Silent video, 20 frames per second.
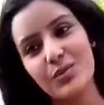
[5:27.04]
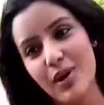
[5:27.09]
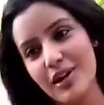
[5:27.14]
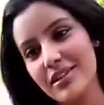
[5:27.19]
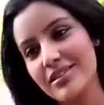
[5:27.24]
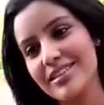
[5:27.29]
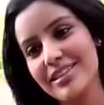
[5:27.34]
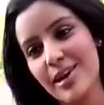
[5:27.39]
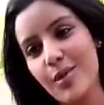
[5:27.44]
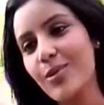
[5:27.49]

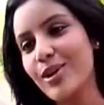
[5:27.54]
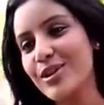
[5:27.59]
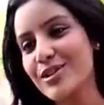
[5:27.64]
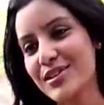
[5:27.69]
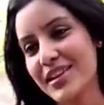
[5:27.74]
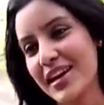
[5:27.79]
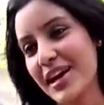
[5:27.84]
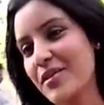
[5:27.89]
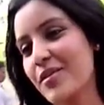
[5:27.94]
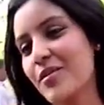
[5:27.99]
want someone
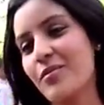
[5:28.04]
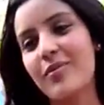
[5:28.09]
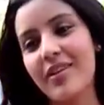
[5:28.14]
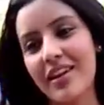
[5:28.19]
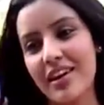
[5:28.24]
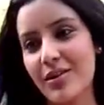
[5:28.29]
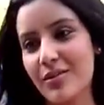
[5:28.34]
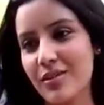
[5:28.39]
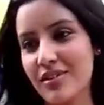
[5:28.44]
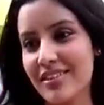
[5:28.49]
to kind of
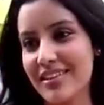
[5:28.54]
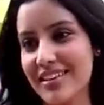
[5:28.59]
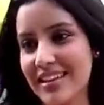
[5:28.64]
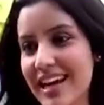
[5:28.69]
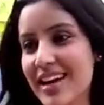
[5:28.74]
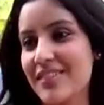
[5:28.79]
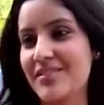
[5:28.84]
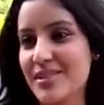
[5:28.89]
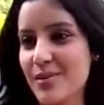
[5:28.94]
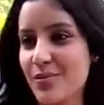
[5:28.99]
play with and
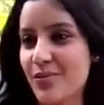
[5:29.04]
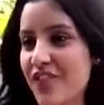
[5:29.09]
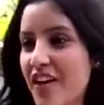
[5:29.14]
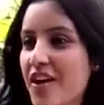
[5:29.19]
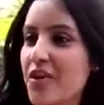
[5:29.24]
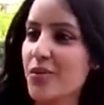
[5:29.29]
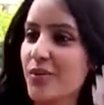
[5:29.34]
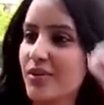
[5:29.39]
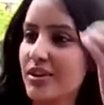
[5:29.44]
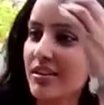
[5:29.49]
have some
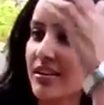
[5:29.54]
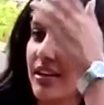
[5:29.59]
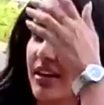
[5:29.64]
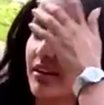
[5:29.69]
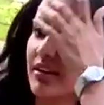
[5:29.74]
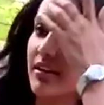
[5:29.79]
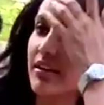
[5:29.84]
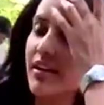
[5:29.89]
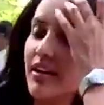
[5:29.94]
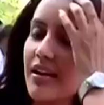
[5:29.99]
fun with
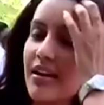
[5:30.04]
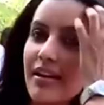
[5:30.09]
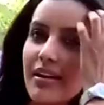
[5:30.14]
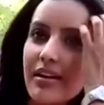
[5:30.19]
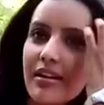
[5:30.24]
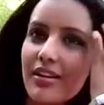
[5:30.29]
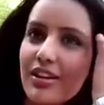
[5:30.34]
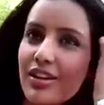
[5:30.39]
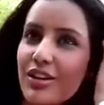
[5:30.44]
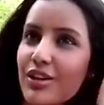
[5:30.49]
and
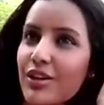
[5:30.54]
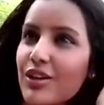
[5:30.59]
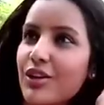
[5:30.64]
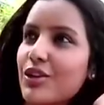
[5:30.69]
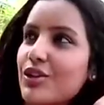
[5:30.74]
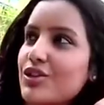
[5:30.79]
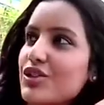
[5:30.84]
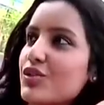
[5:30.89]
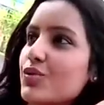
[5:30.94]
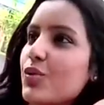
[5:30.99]
you
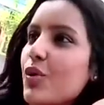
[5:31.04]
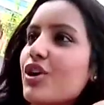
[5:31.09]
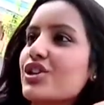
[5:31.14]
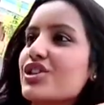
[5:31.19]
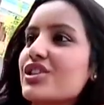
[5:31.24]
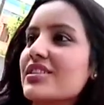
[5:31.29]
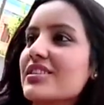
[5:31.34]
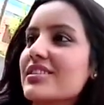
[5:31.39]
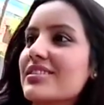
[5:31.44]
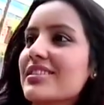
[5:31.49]
know, just
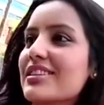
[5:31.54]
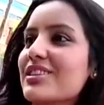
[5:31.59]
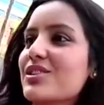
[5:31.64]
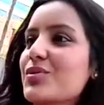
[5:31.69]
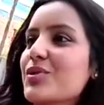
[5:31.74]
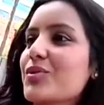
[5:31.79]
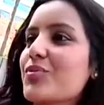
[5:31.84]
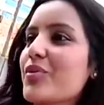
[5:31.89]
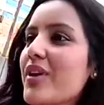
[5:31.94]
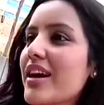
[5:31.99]
watching these
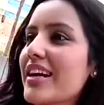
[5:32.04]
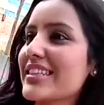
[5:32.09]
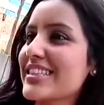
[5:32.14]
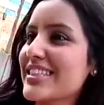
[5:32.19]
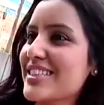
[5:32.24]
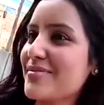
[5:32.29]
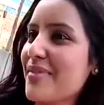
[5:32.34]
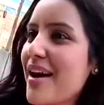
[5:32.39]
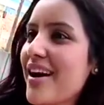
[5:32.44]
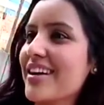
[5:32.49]
kids with bright
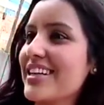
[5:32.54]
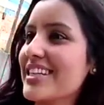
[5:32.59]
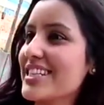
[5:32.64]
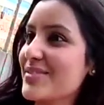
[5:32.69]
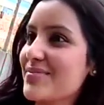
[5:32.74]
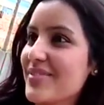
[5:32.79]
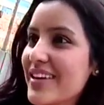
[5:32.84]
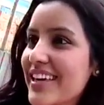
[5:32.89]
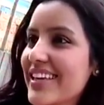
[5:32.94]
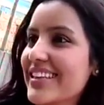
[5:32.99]
smiles,
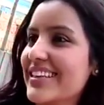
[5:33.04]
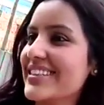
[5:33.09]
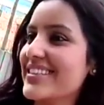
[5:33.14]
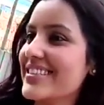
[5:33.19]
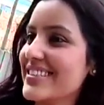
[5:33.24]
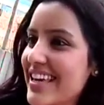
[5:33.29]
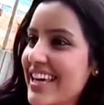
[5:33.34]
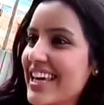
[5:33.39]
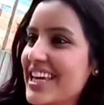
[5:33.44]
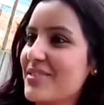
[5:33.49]
playing
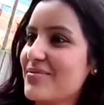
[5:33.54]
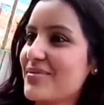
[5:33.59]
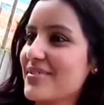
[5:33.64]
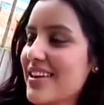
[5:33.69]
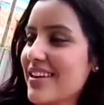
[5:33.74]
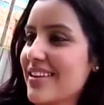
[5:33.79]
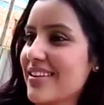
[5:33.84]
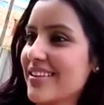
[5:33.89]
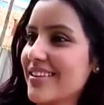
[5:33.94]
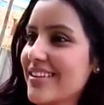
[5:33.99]
these games
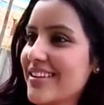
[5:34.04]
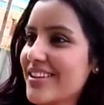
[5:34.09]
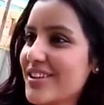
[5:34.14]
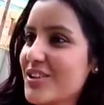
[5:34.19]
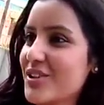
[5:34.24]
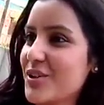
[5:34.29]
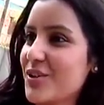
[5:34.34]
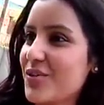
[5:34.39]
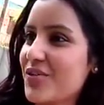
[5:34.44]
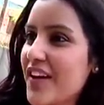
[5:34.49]
and,
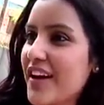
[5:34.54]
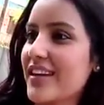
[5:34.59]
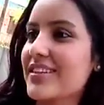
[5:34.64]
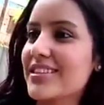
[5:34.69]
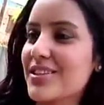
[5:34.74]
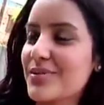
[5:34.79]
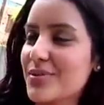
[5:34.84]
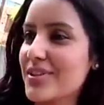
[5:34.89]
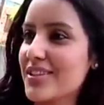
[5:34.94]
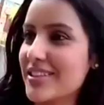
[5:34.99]
you know,
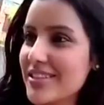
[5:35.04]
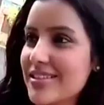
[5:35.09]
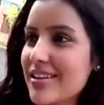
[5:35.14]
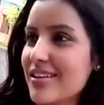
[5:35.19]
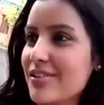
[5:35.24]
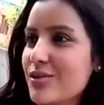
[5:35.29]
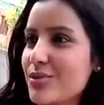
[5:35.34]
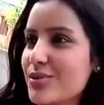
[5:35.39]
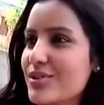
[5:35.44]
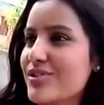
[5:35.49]
fighting with each
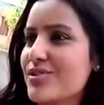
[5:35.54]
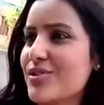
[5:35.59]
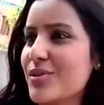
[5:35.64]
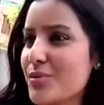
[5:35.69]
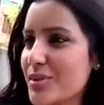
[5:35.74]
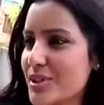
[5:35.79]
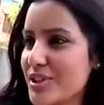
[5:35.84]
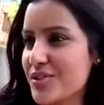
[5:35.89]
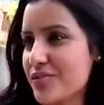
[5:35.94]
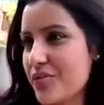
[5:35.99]
other was
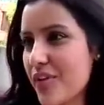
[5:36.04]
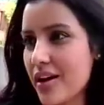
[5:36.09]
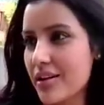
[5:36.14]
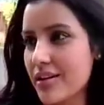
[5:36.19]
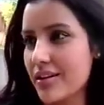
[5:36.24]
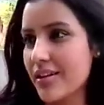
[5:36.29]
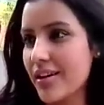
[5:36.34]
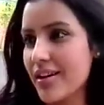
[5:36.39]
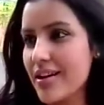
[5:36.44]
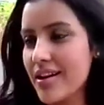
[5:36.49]
so much
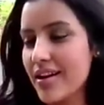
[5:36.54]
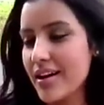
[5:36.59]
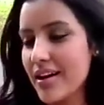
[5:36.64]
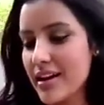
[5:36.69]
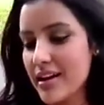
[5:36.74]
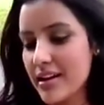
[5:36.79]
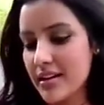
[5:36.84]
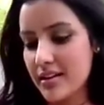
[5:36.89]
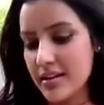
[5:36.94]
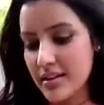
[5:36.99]
fun.
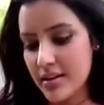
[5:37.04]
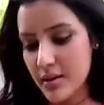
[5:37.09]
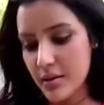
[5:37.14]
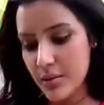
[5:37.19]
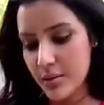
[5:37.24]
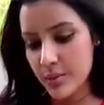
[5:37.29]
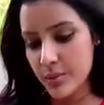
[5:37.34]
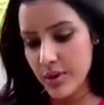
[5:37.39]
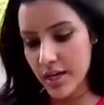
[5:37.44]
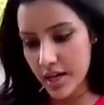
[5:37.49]
And,
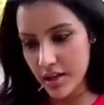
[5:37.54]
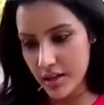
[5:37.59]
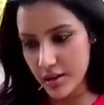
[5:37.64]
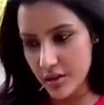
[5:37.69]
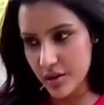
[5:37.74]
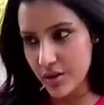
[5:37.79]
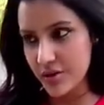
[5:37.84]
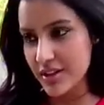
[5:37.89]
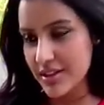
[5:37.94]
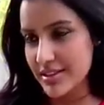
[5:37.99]
but I
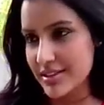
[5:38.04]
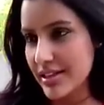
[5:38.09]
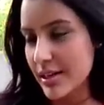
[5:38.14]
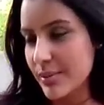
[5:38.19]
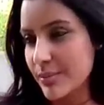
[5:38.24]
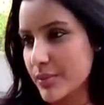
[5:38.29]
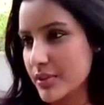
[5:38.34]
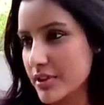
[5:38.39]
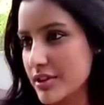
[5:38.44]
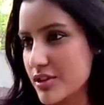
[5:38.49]
know there's
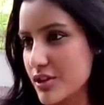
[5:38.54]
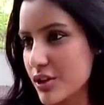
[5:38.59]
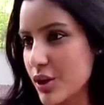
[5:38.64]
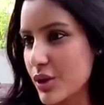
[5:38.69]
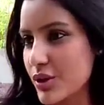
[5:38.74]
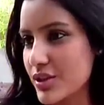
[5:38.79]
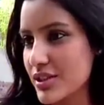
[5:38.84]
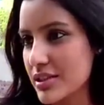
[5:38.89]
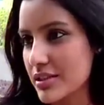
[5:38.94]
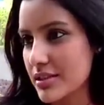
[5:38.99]
some, there's a
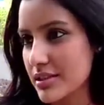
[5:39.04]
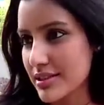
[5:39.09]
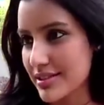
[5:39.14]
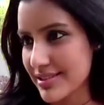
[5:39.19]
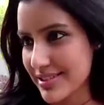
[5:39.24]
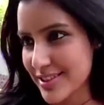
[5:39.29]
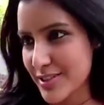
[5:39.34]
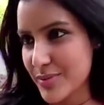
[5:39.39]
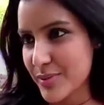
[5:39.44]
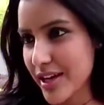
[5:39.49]
lot of
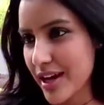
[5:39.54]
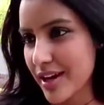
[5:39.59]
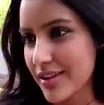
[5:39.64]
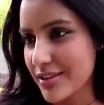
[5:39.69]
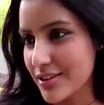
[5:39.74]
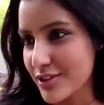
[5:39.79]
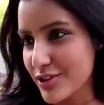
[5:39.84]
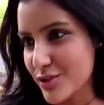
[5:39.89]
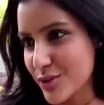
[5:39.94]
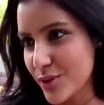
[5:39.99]
seriousness
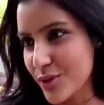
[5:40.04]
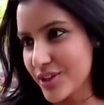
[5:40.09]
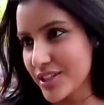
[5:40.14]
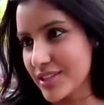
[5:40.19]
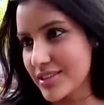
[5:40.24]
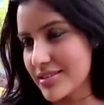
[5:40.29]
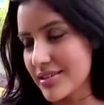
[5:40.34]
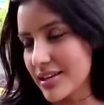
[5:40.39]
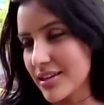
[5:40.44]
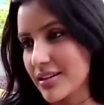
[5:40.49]
behind their
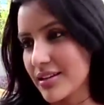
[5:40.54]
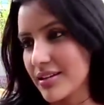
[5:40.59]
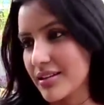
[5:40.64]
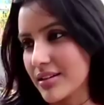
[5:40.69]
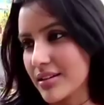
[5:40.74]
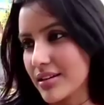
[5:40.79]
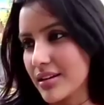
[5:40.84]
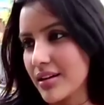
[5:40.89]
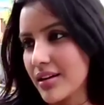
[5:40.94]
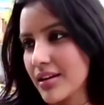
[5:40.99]
stories
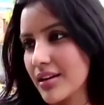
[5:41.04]
and uh,